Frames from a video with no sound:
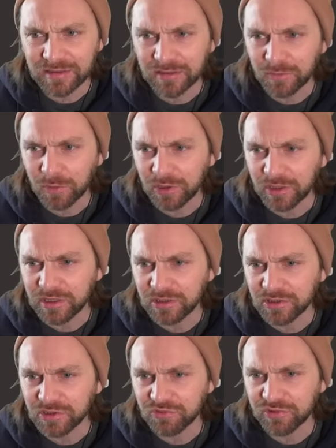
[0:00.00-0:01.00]
the quality
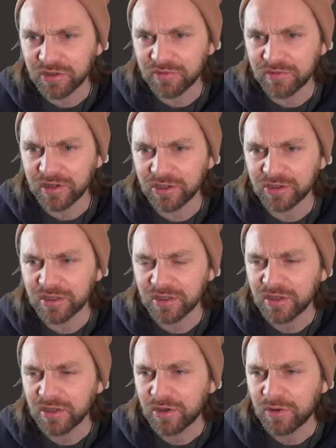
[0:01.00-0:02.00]
looks really, really good.
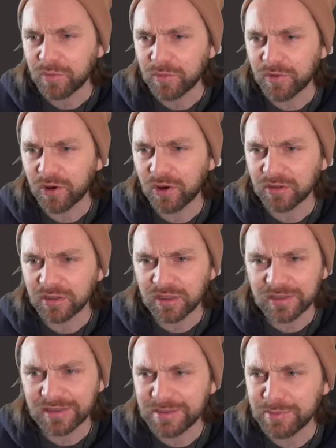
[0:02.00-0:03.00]
We've got
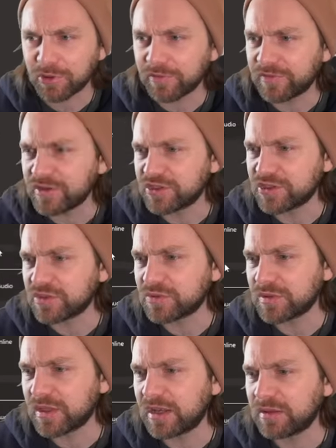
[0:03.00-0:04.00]
the typical features
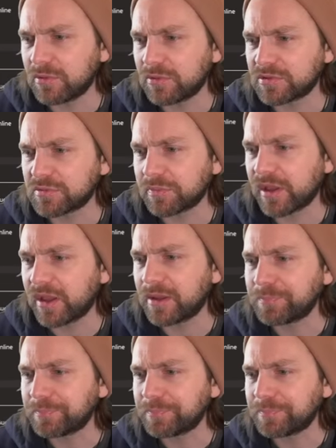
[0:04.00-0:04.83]
with any multiplayer.